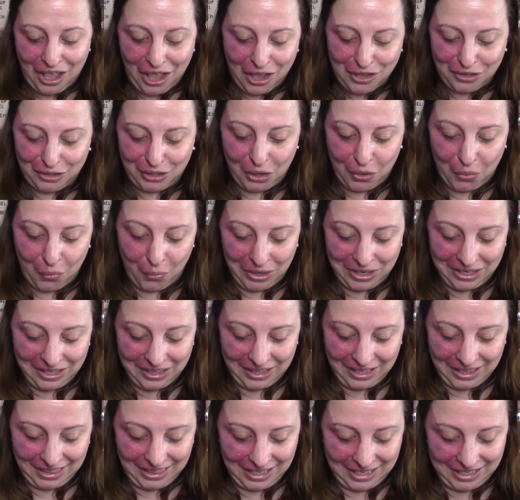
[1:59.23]
So one of
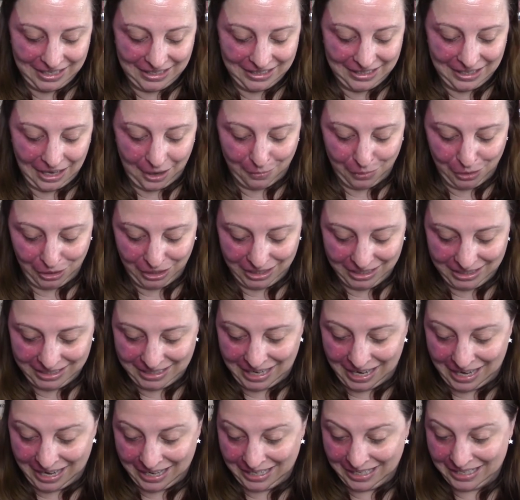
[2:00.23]
the things I'm going to
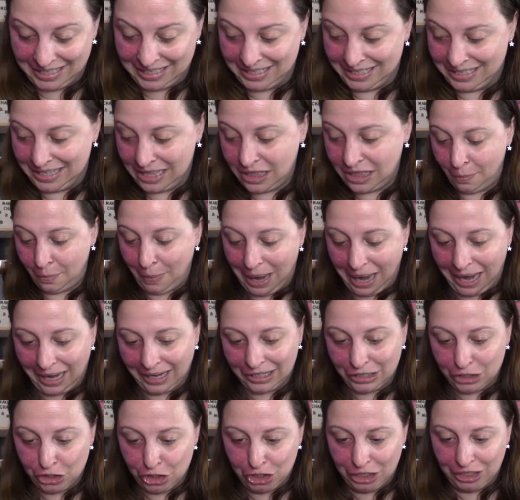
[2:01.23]
say is
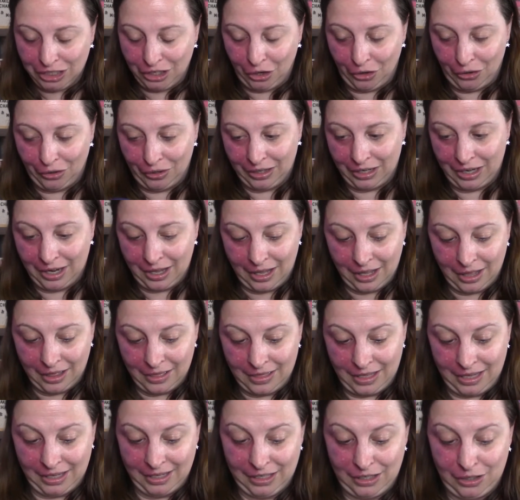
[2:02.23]
packaging on
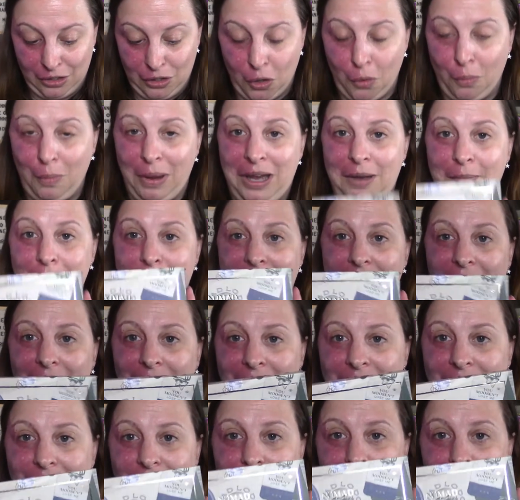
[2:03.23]
this Nomad palette.